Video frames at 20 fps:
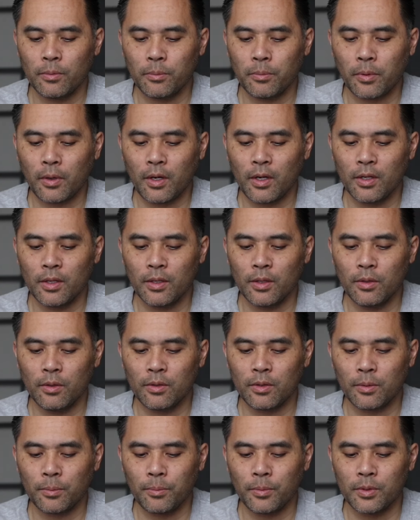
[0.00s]
probably
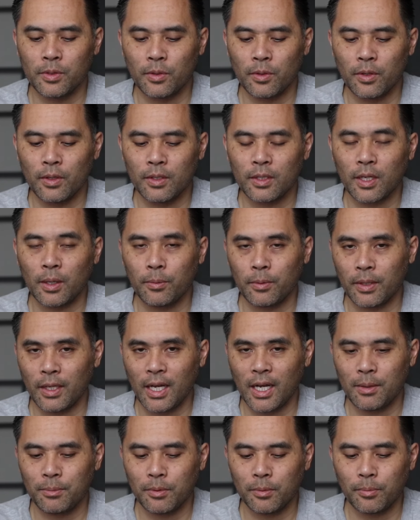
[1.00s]
used the majority of the time with
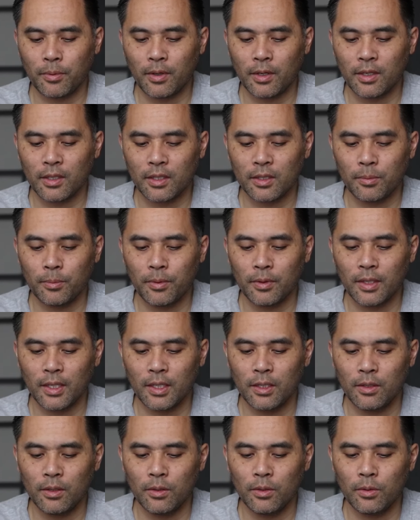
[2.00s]
Apple products, but they
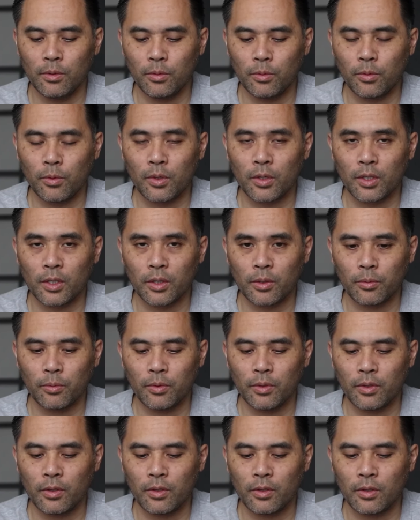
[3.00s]
do work
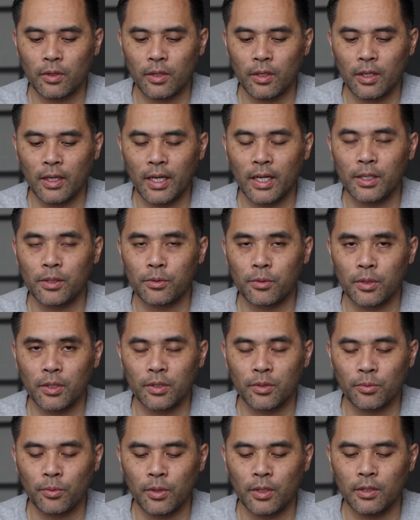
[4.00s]
with Android
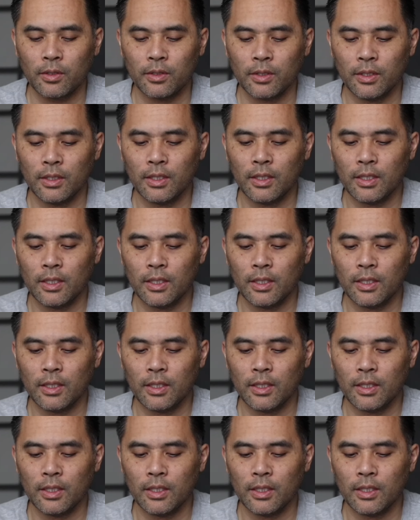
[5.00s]
as well.